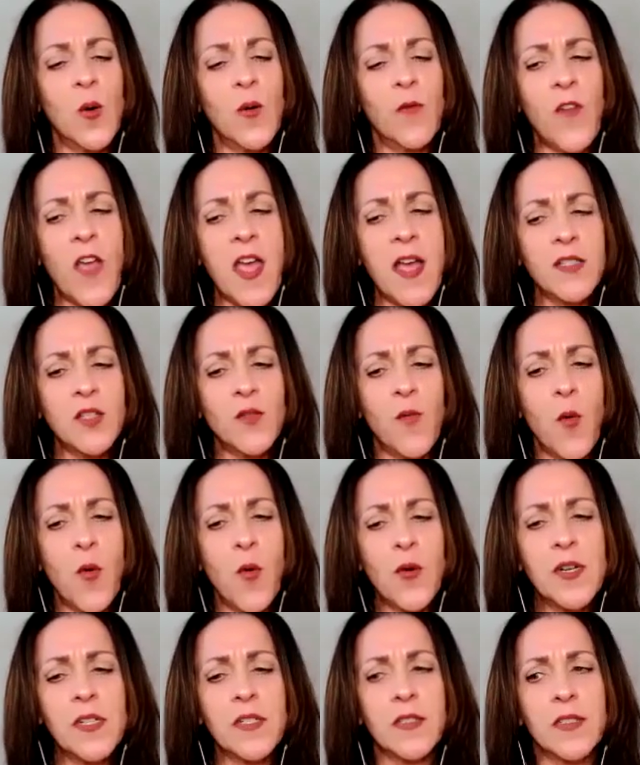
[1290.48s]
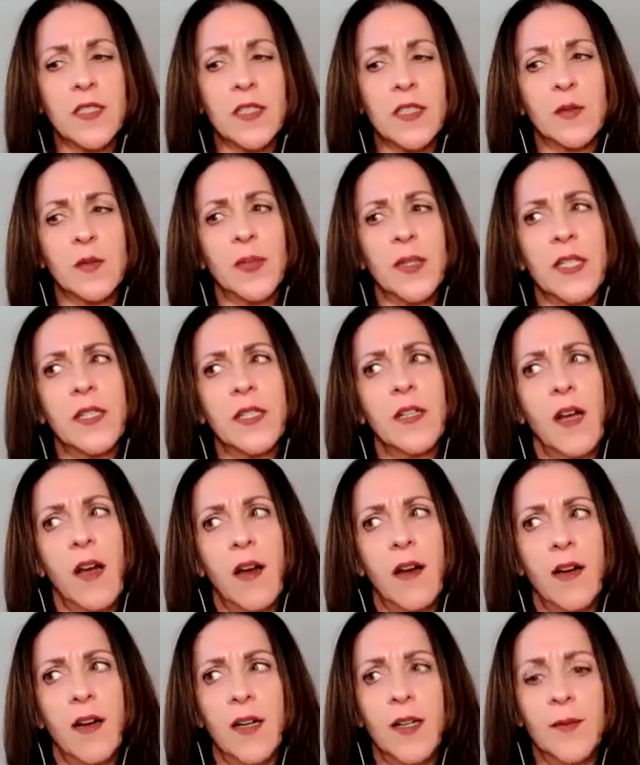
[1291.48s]
fast forward a little bit.
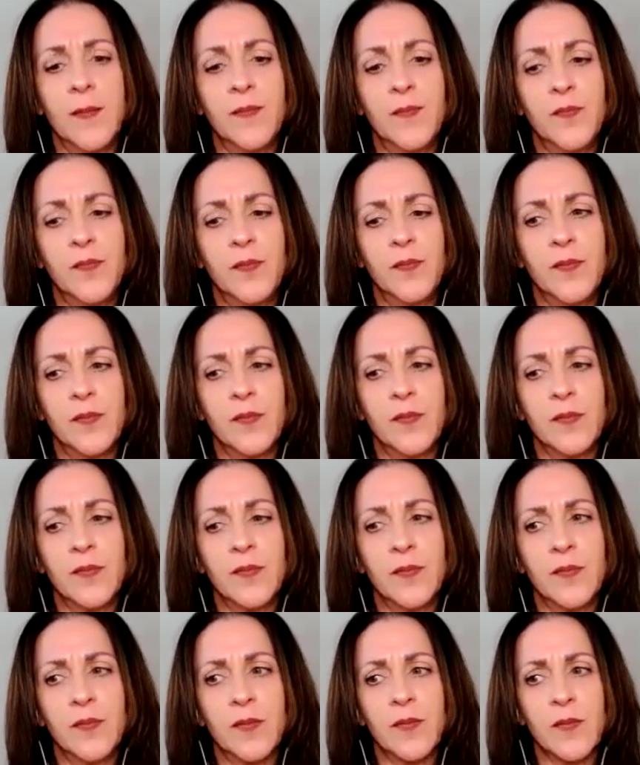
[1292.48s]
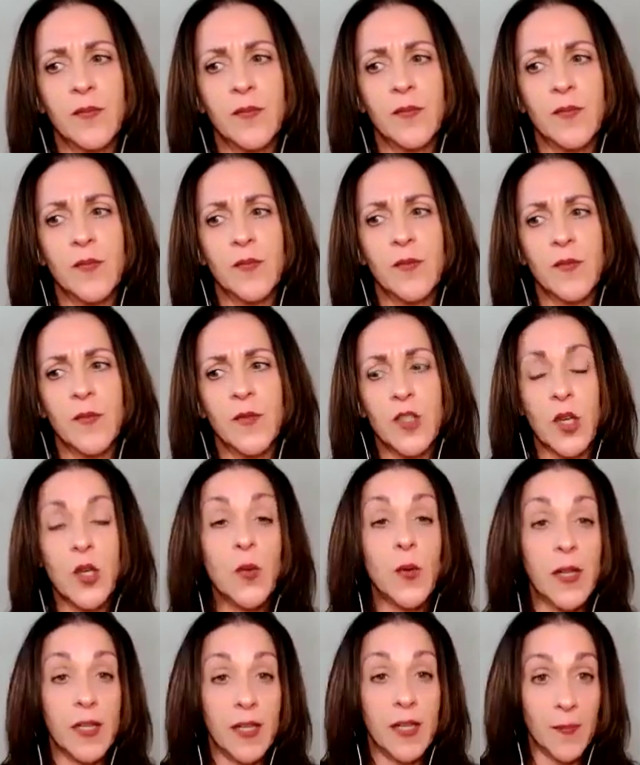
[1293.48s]
So
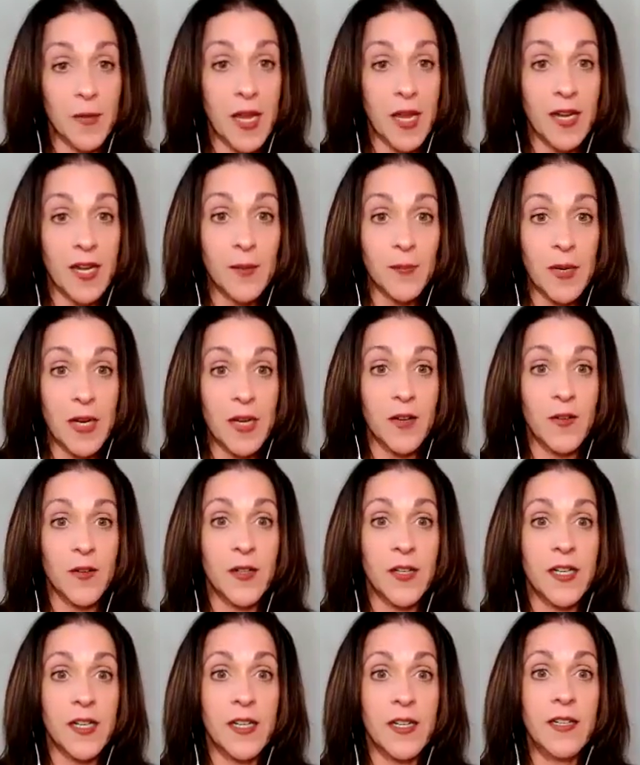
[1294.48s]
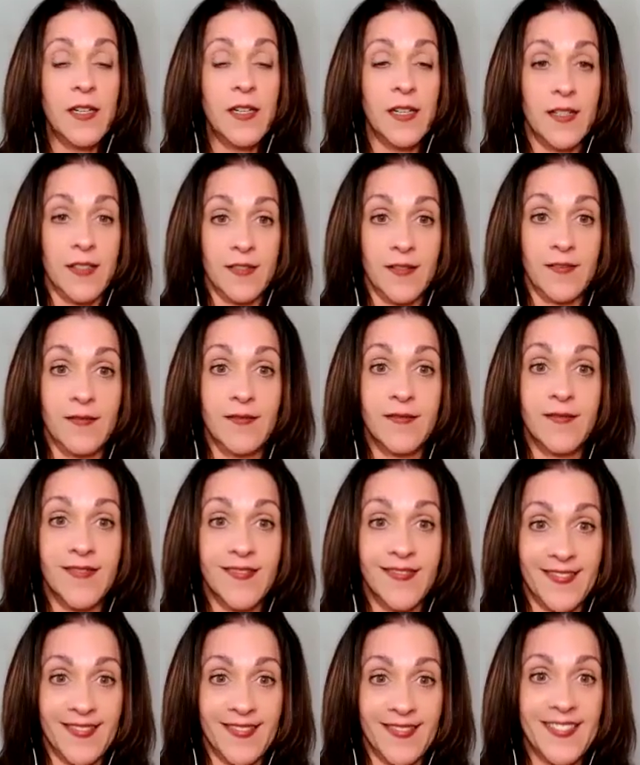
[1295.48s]
you end up getting married, and
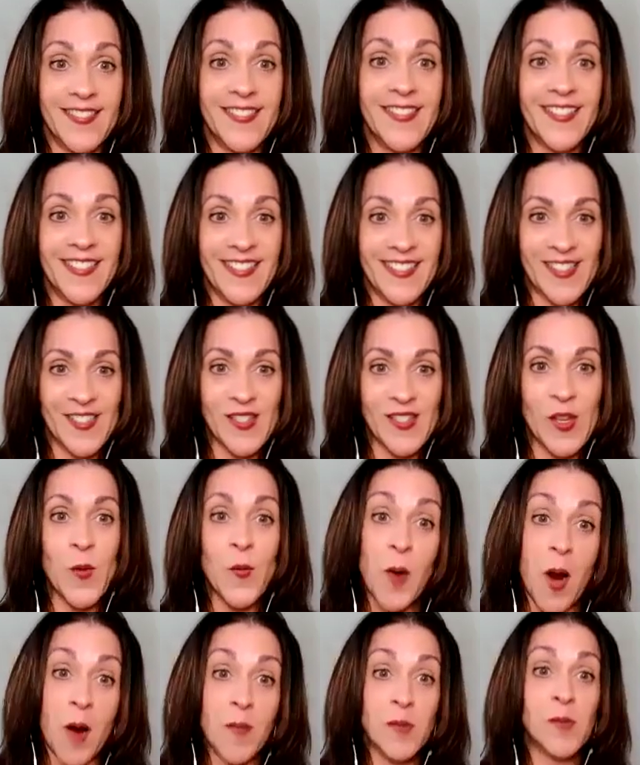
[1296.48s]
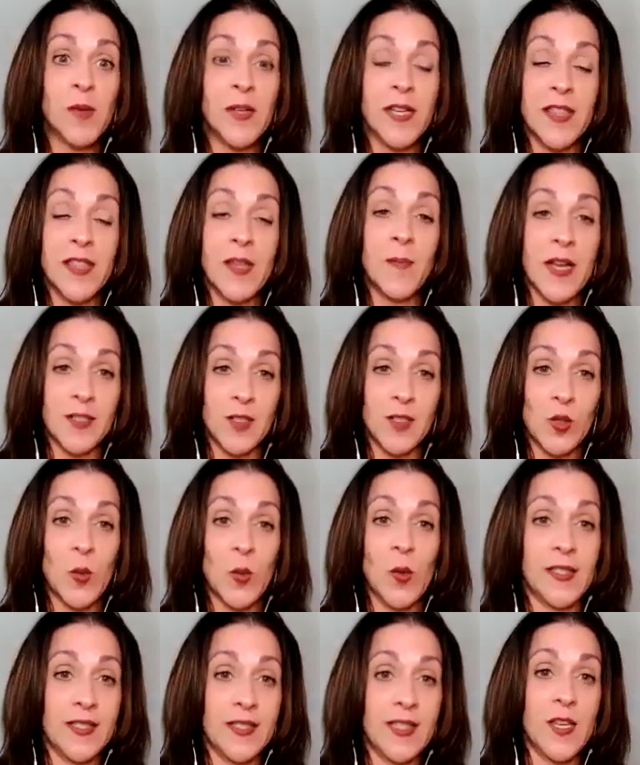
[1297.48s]
so probably the best
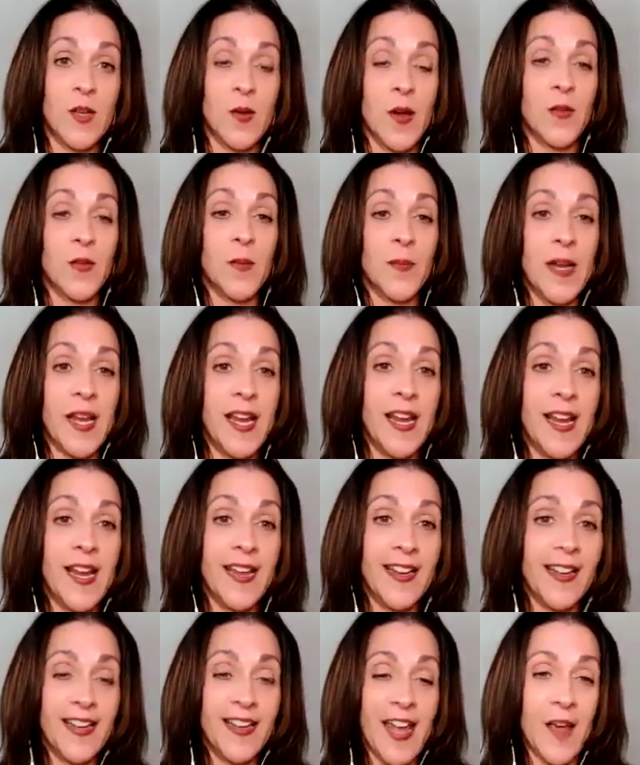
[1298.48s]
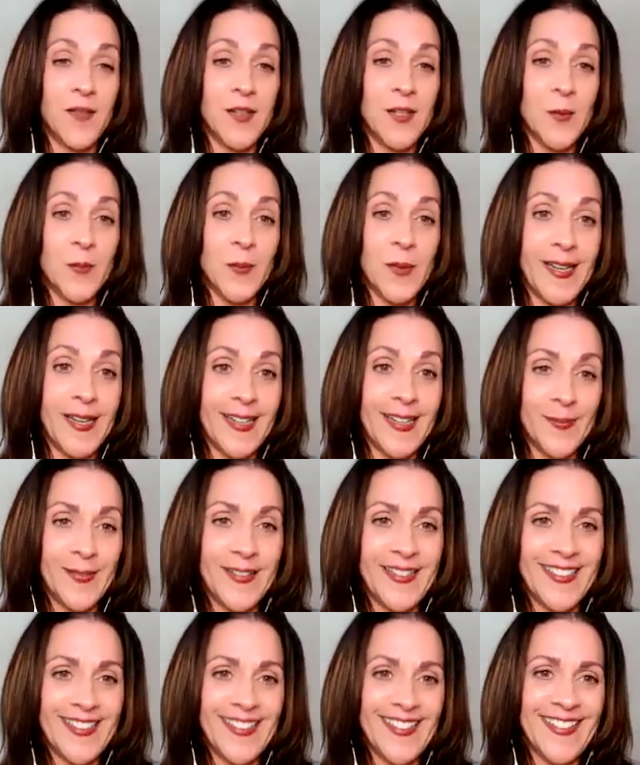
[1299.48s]
choice that you ever made and having your
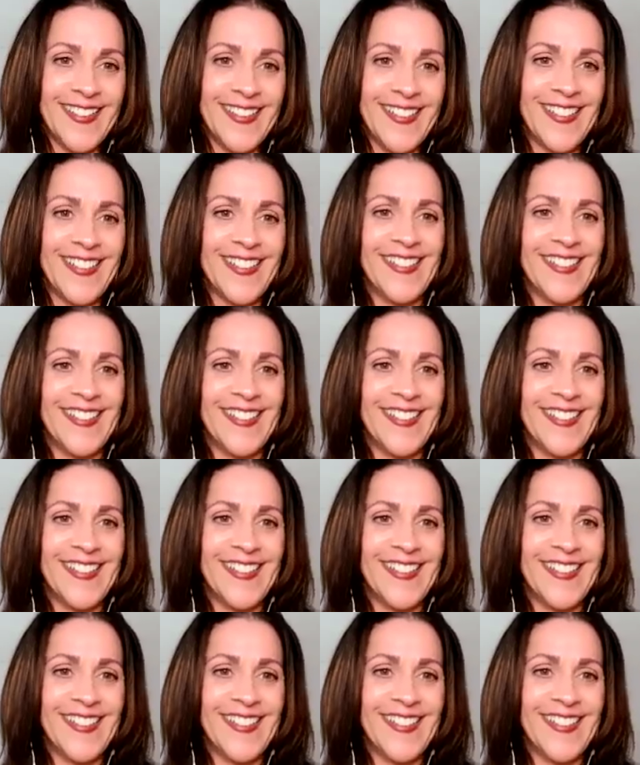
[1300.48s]
baby